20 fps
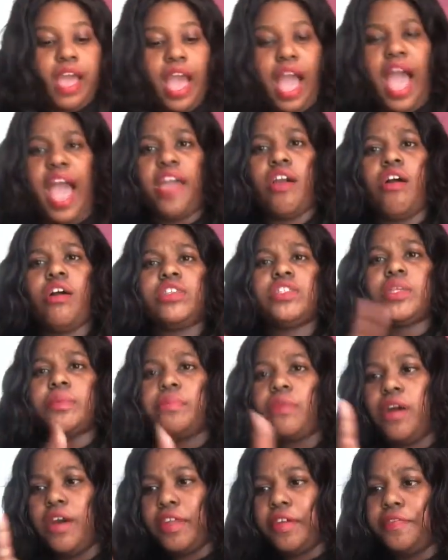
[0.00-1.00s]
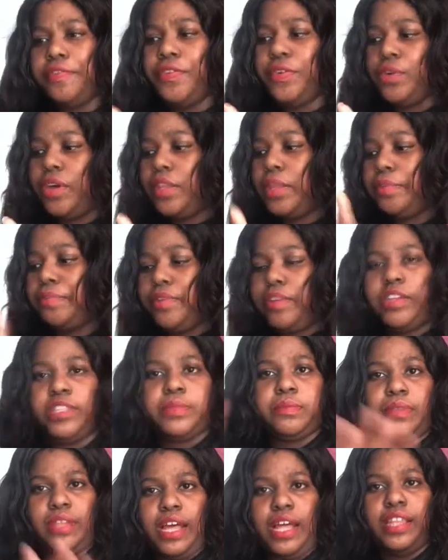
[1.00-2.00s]
I also bought a few other products,
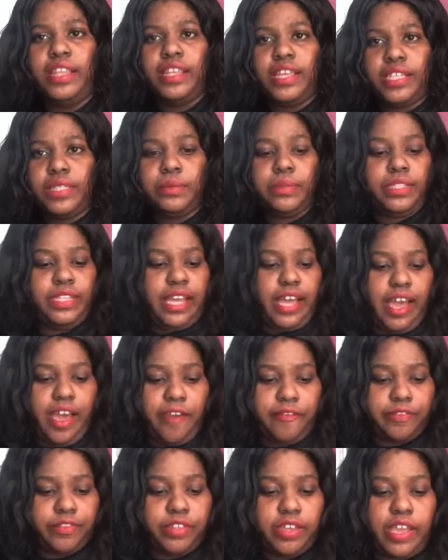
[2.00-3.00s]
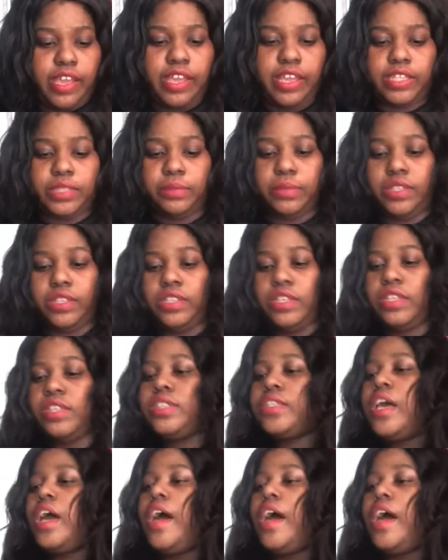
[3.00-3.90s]
but I'll explain that after I explain this.